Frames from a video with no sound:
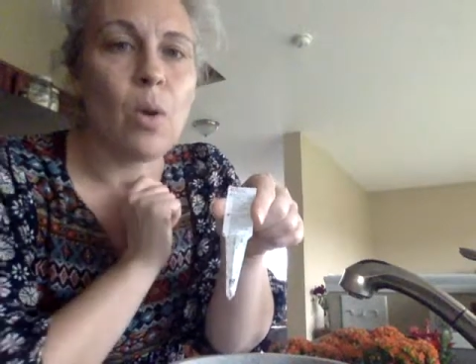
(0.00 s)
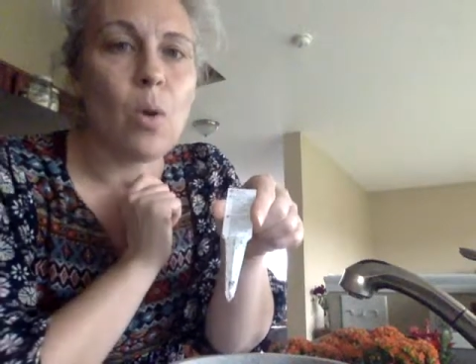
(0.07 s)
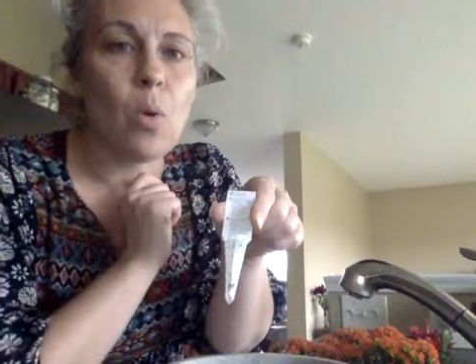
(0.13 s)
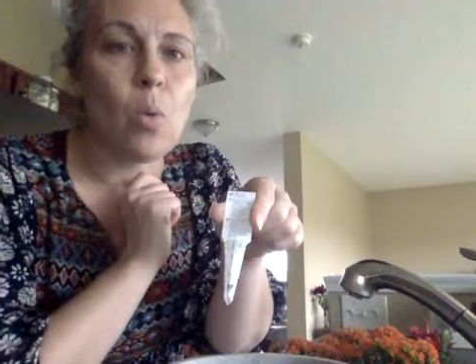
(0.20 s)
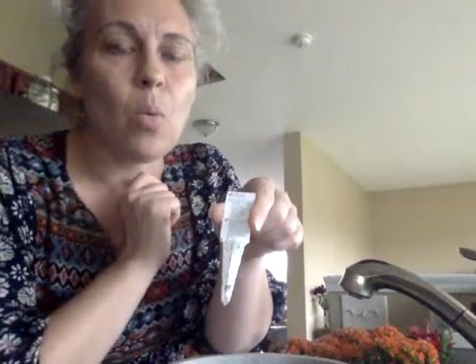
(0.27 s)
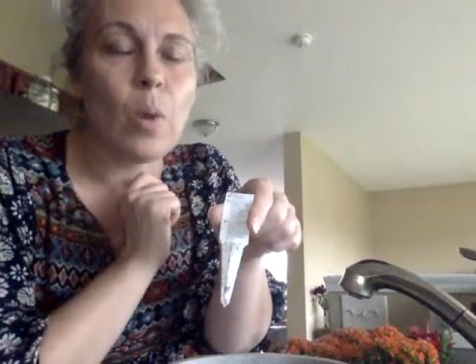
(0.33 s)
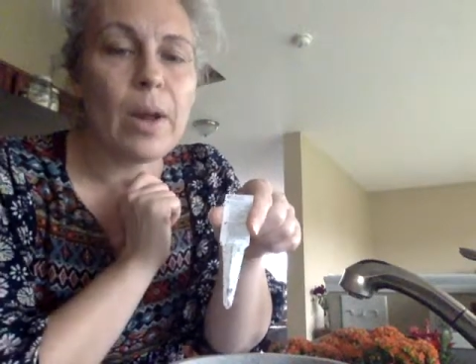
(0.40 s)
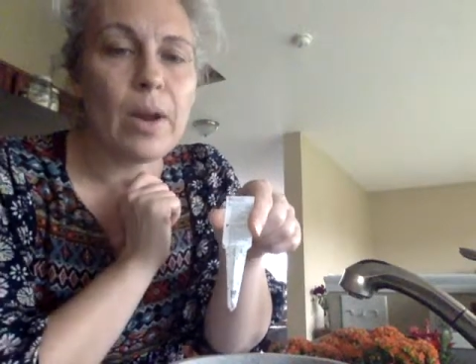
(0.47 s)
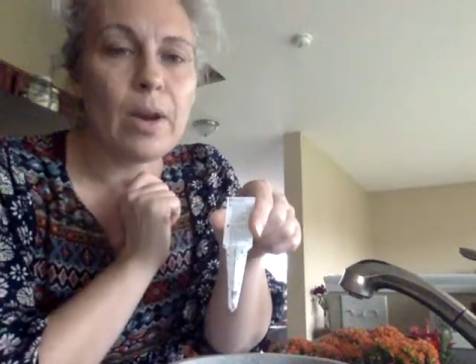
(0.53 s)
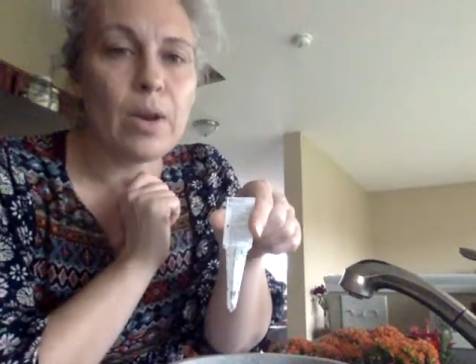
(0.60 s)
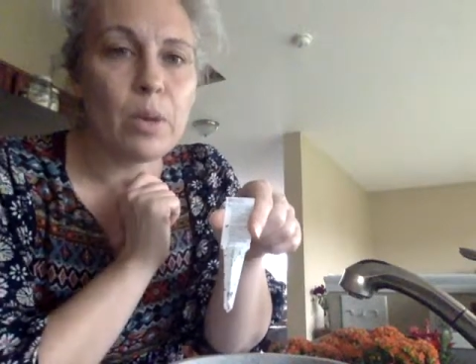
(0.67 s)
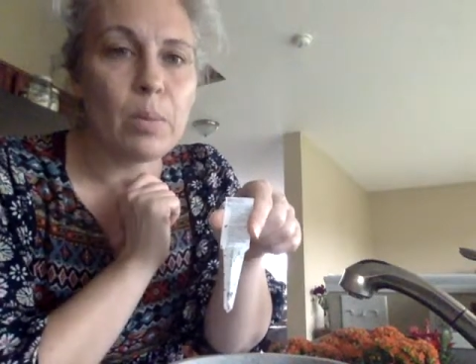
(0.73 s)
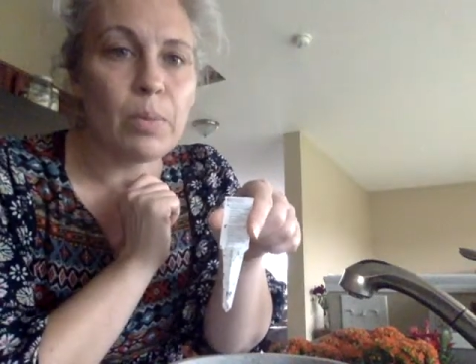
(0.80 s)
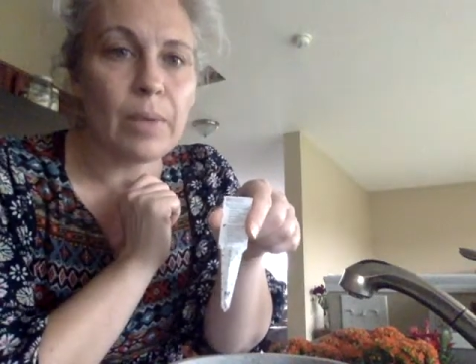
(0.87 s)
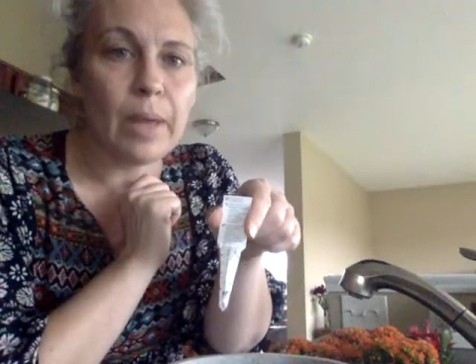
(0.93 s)
where
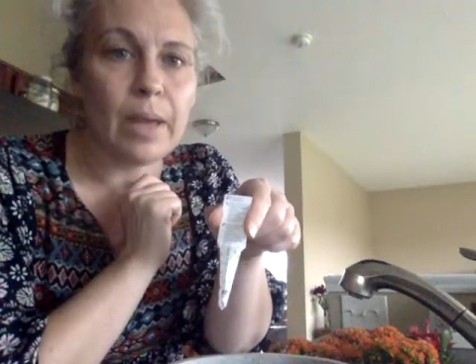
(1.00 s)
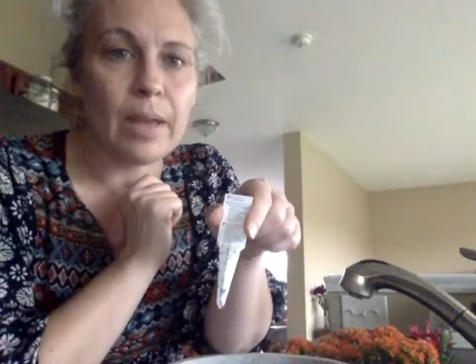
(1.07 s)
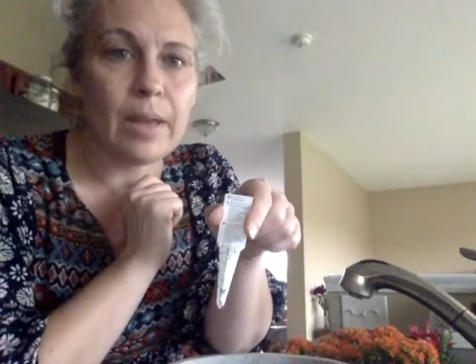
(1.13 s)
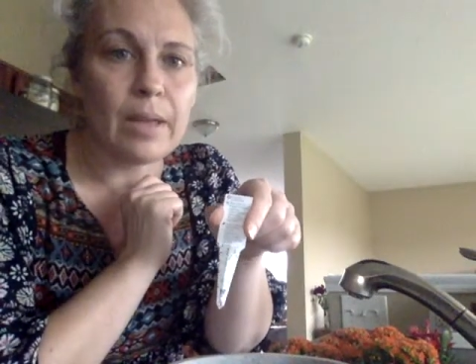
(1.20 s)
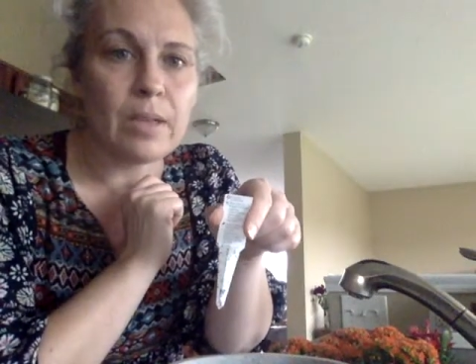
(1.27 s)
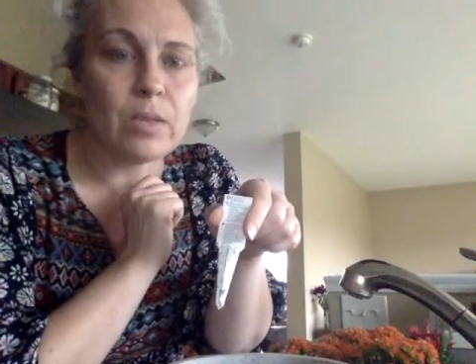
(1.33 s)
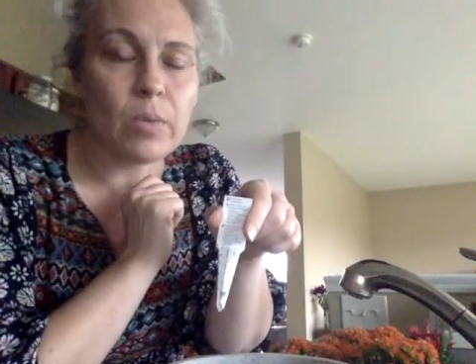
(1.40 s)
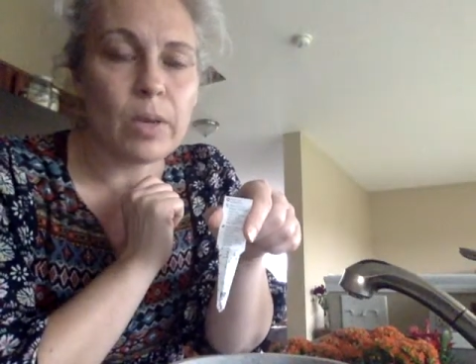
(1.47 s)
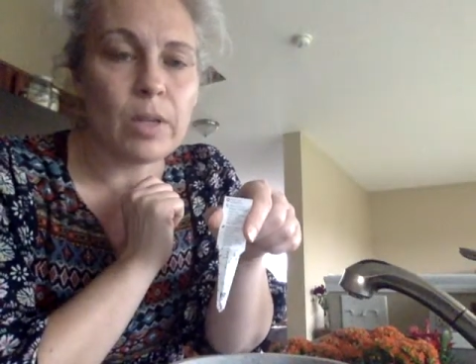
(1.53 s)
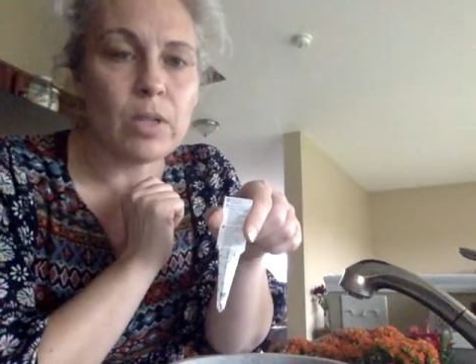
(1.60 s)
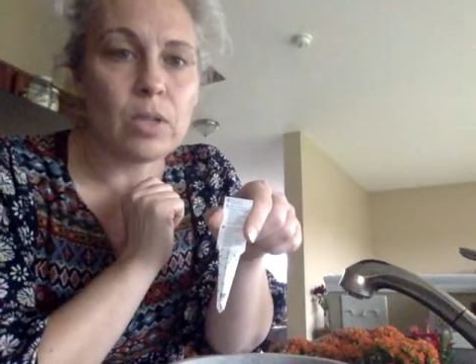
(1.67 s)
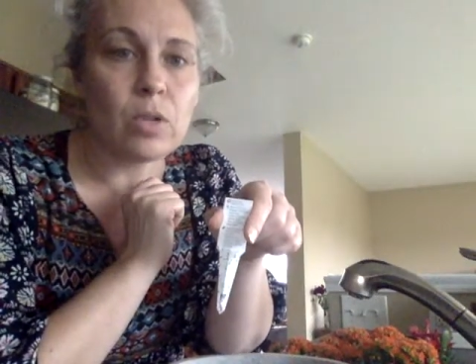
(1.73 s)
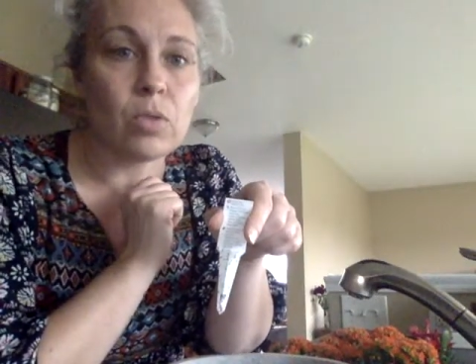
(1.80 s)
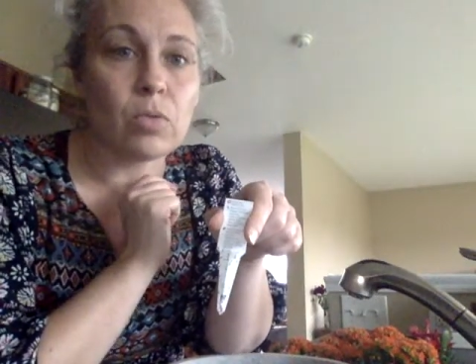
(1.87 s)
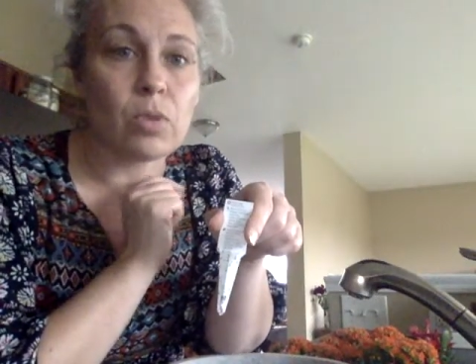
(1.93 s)
your plant is going to
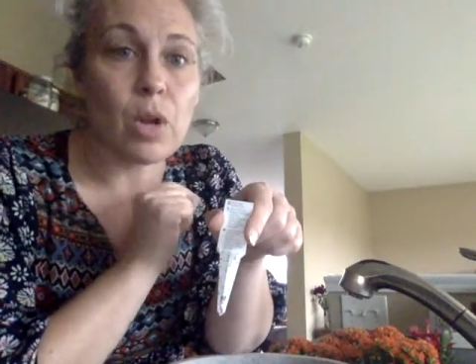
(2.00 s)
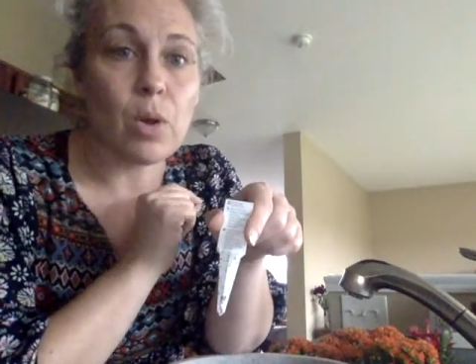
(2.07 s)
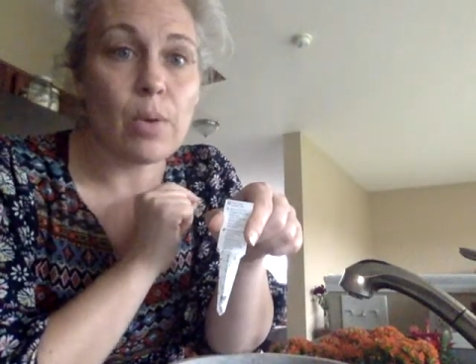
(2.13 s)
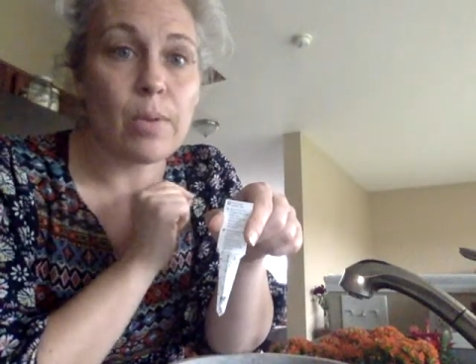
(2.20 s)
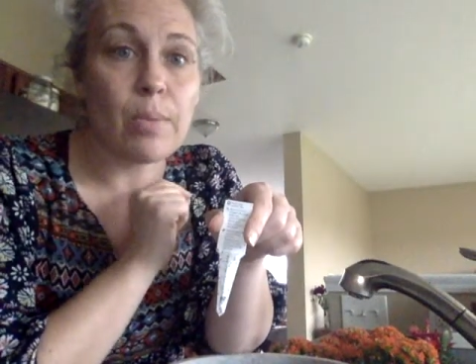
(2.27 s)
grow the